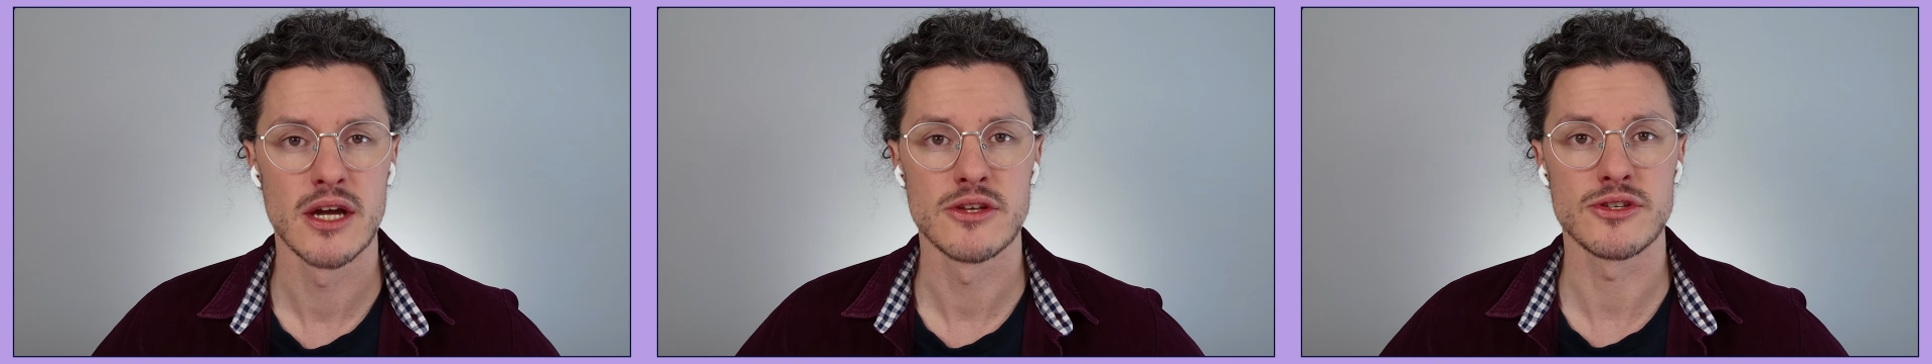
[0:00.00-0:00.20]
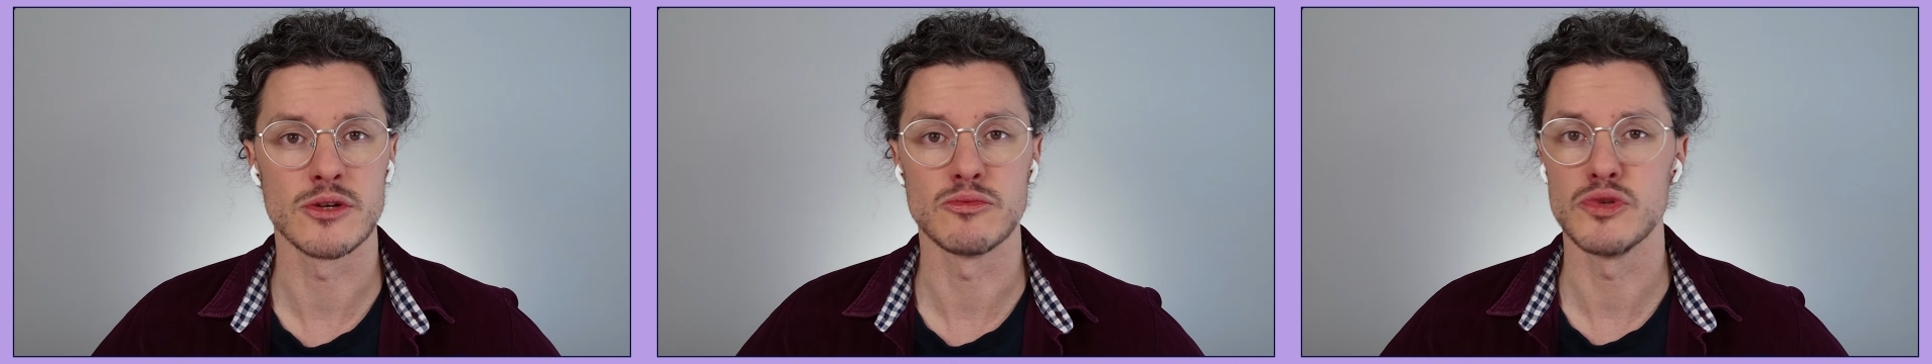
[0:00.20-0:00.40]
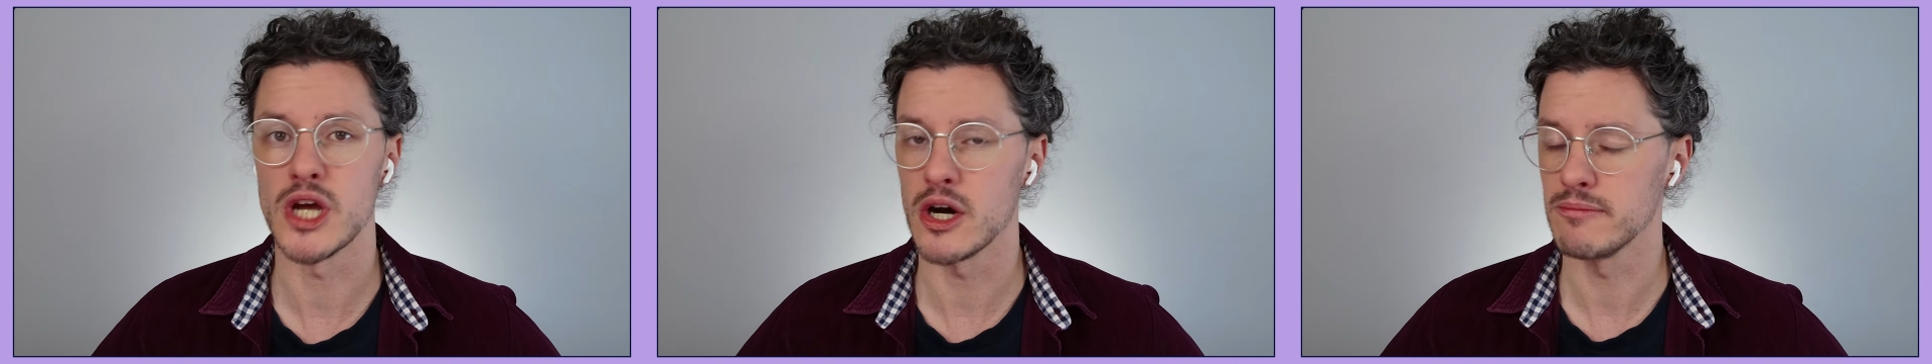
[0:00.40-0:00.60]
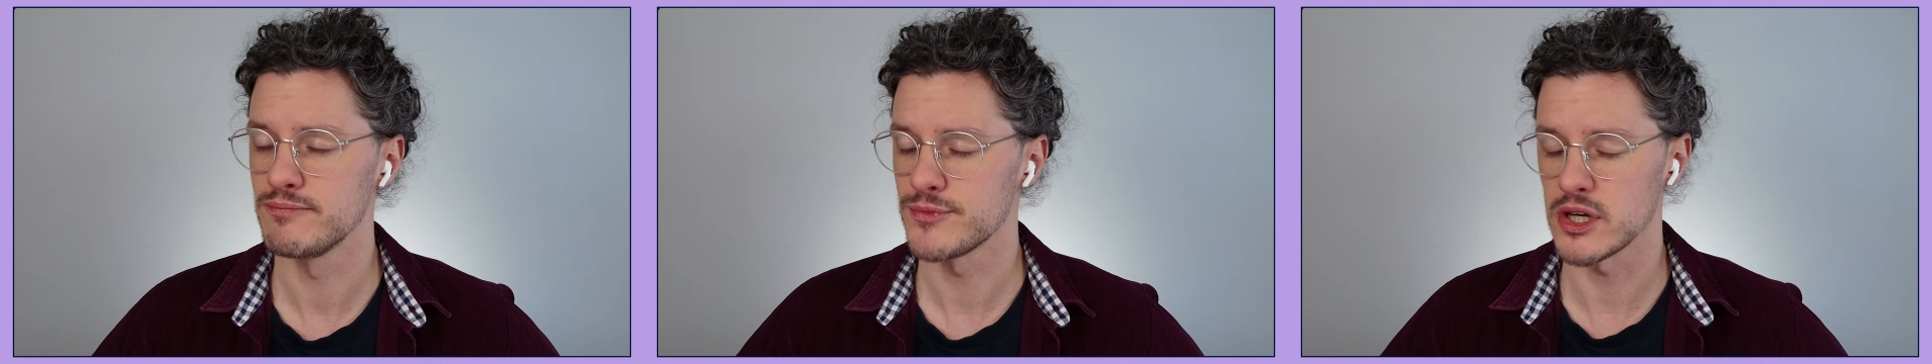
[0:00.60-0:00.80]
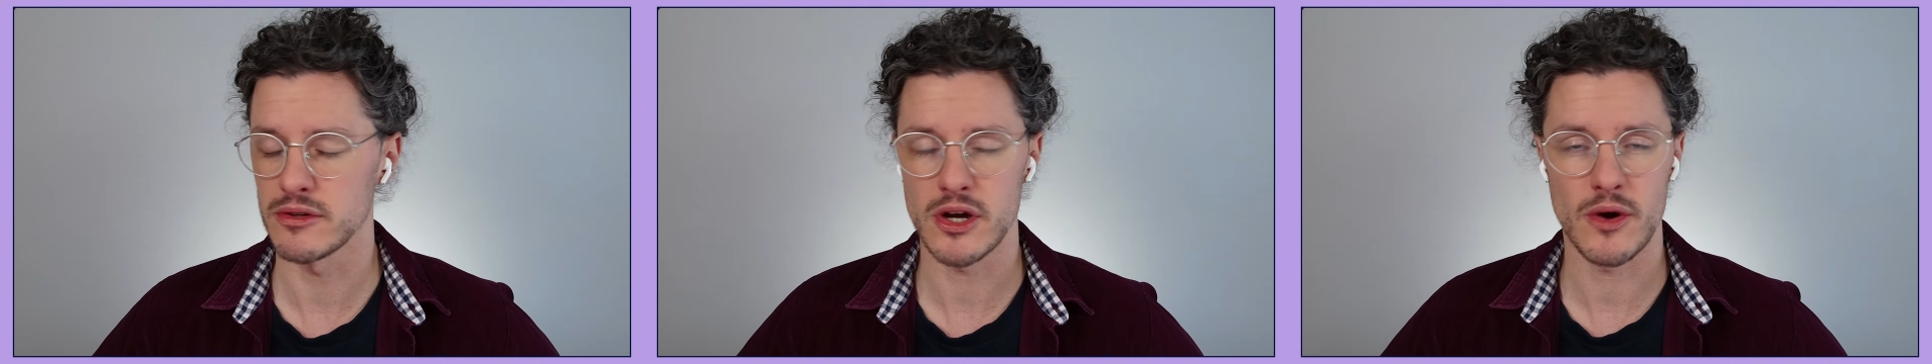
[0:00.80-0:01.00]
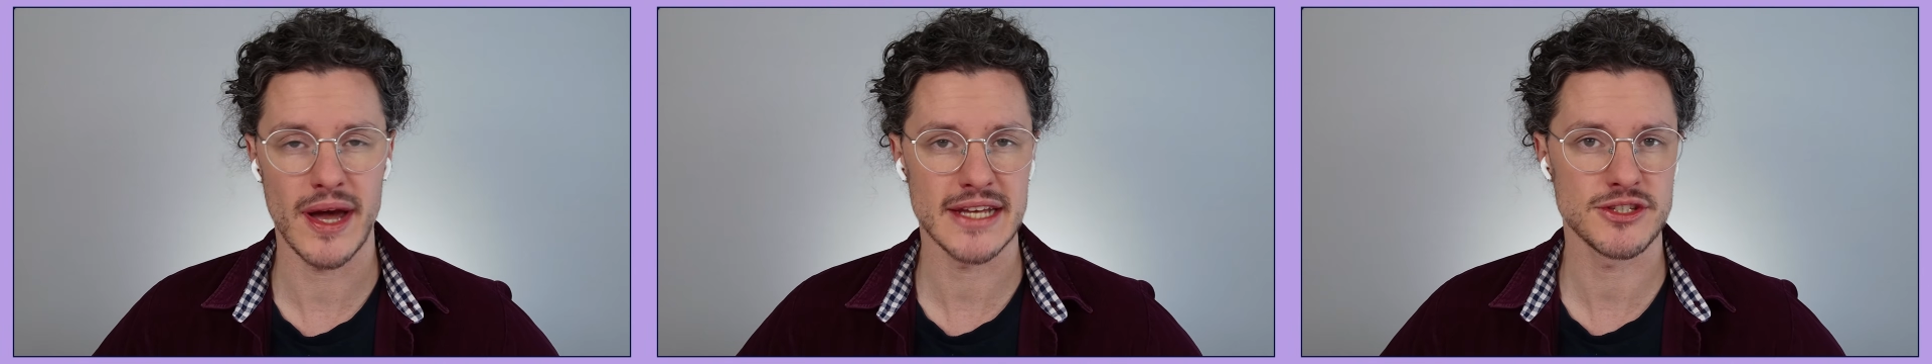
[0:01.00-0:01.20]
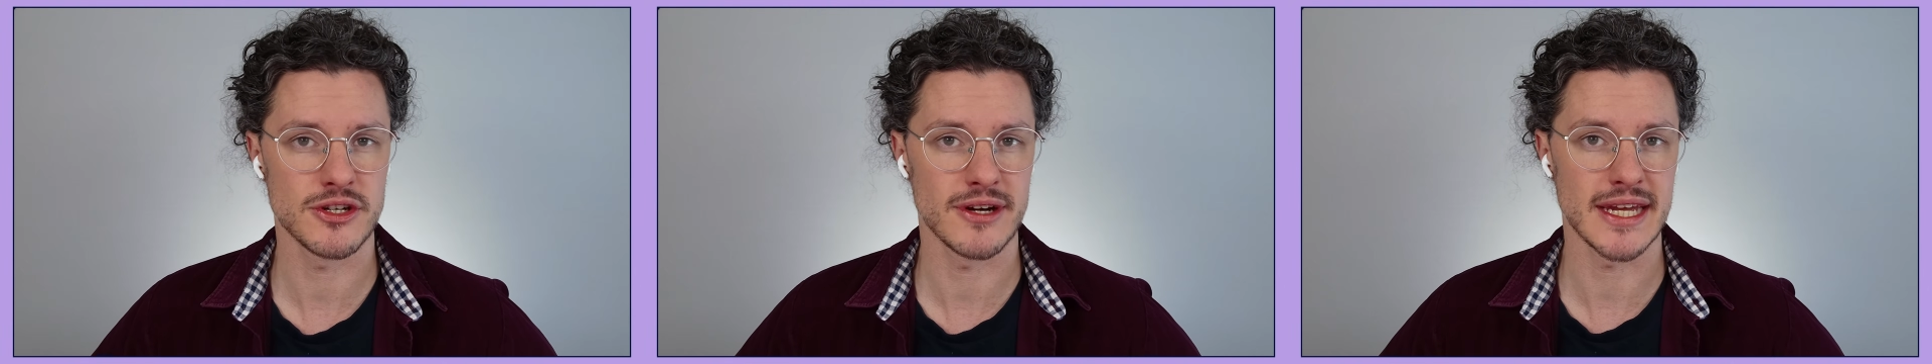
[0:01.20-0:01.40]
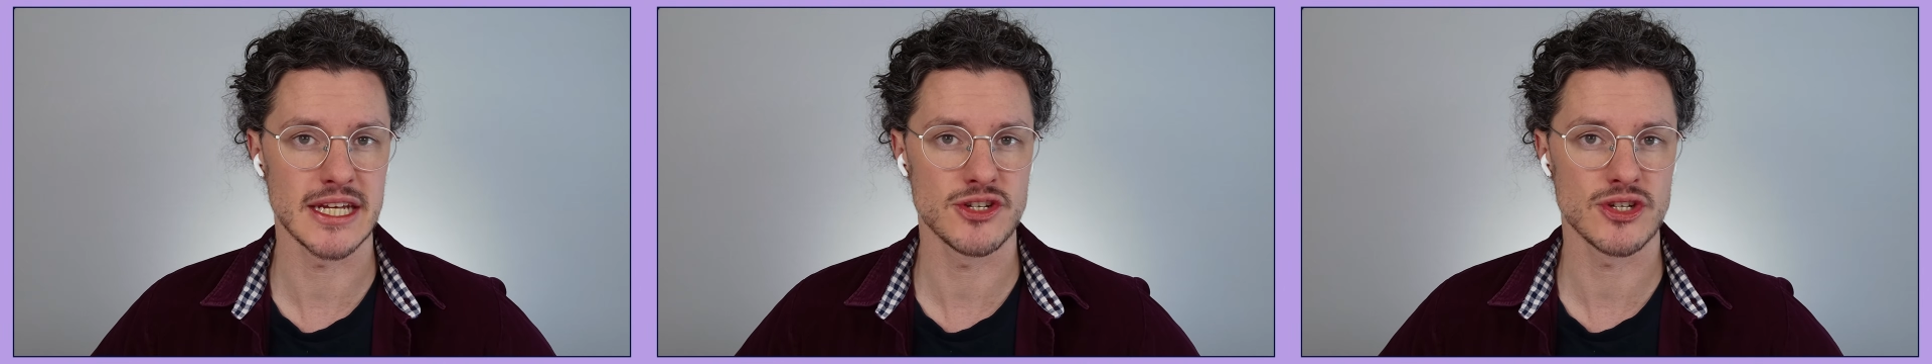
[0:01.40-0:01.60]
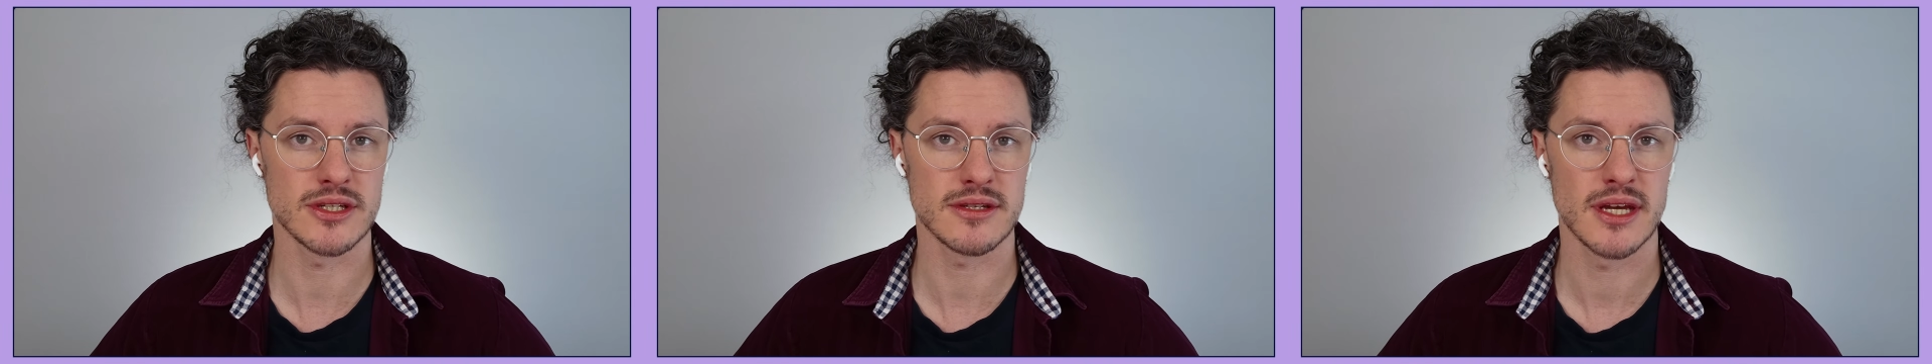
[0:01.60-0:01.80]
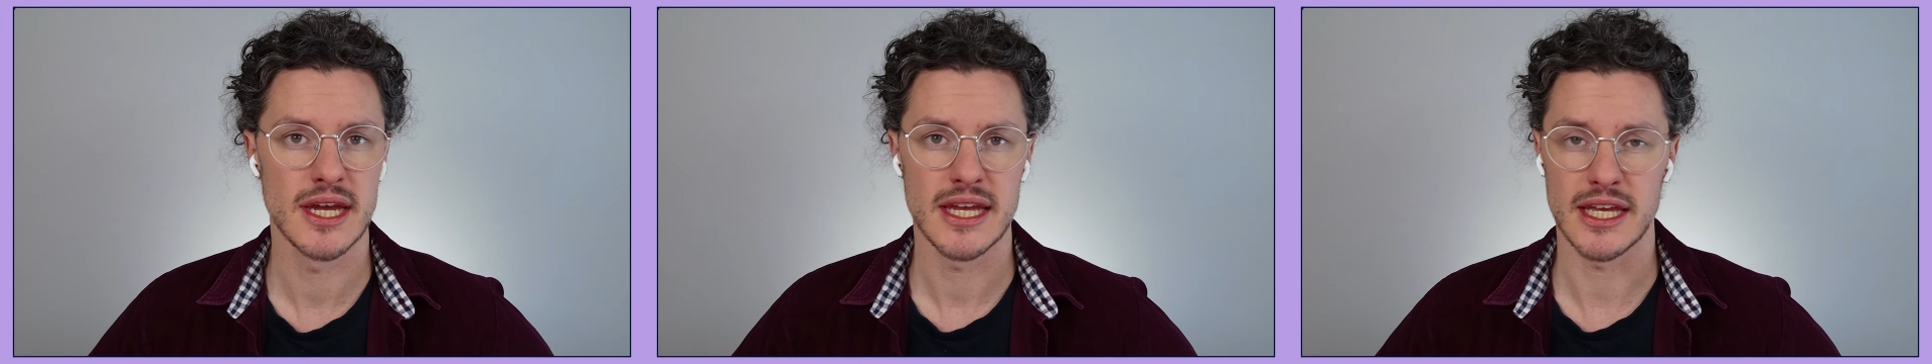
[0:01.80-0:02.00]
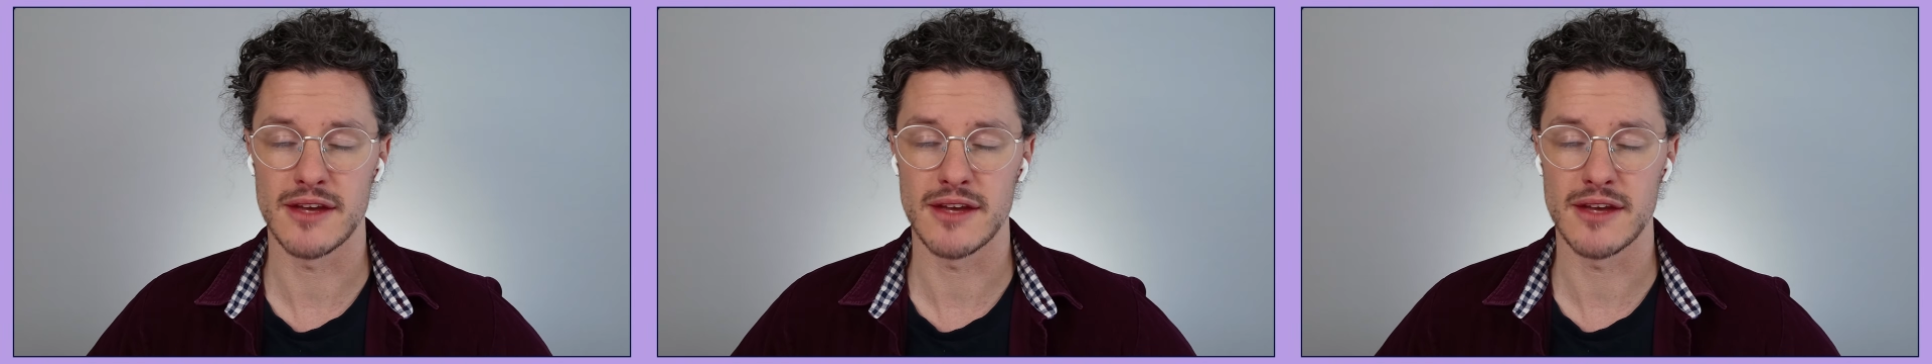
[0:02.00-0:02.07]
So no, don't go ask your agent